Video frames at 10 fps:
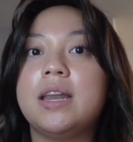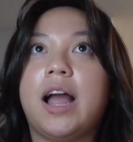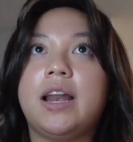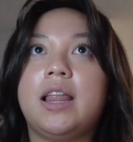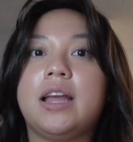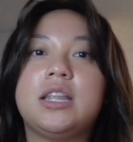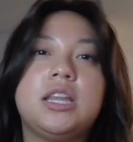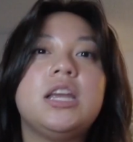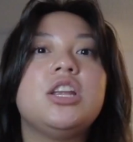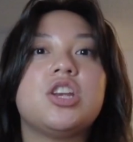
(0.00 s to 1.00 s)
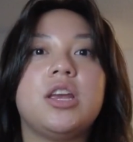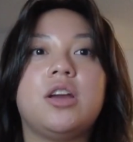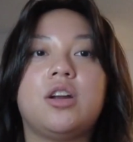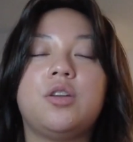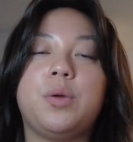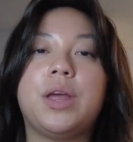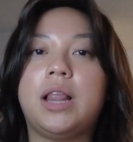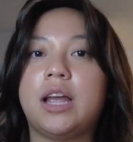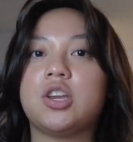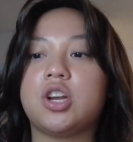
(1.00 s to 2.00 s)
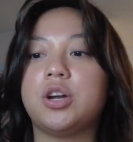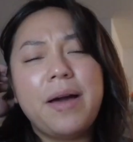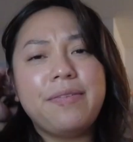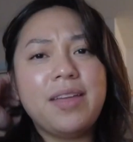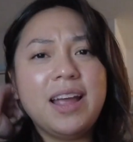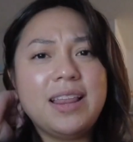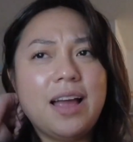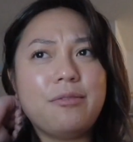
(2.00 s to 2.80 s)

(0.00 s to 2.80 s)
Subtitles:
kind of like teaching or doing a lecture. I feel like that